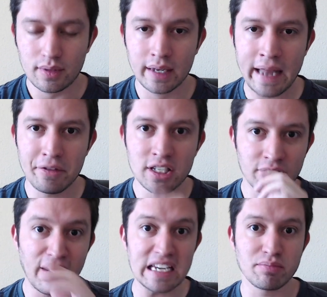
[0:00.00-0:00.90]
Now this
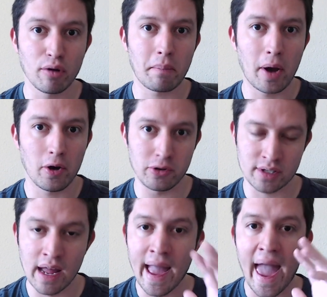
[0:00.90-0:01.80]
Facebook
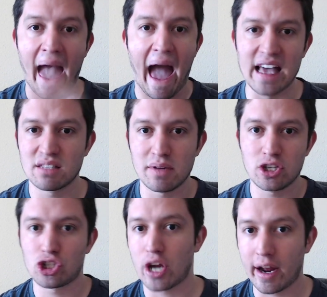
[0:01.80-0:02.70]
post has been
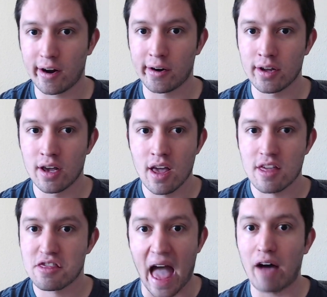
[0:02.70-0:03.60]
shared
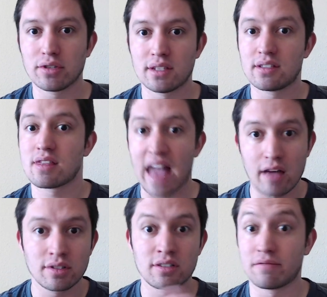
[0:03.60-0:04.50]
thousands and
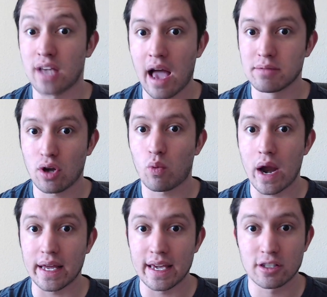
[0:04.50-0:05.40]
thousands of times
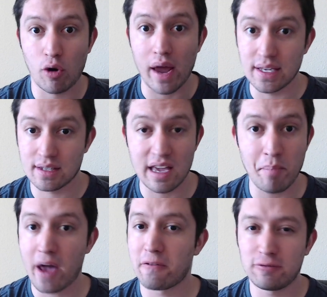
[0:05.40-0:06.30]
already. It's crazy. The
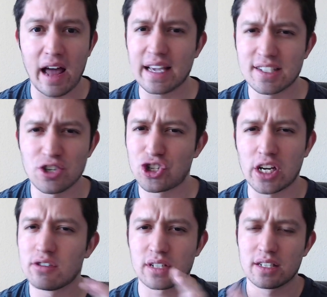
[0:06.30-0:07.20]
amount of likes and
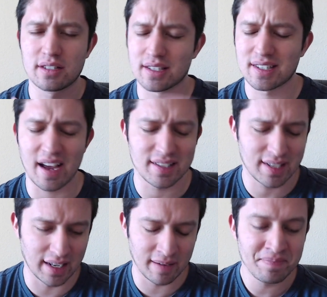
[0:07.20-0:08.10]
shares is
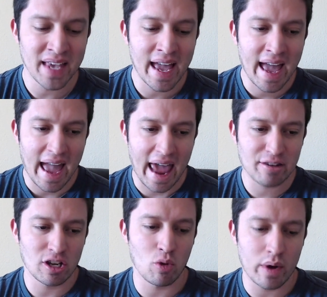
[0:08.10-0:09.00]
disgusting. And
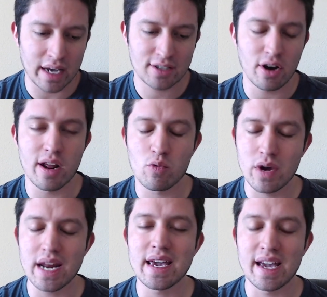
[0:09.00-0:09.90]
so when I started
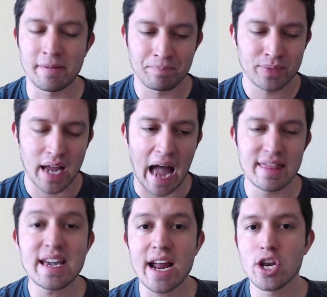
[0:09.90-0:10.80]
reading, I
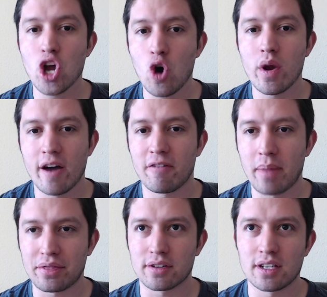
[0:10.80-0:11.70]
think I know enough
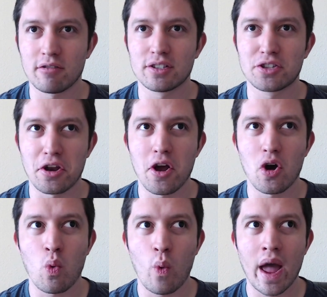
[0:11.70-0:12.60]
about the series to know
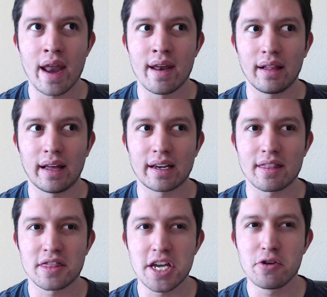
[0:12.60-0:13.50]
when like a
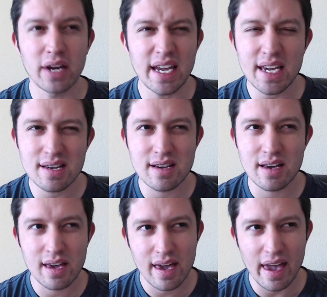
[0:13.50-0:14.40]
theory
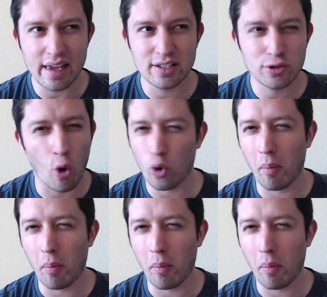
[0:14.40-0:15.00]
is total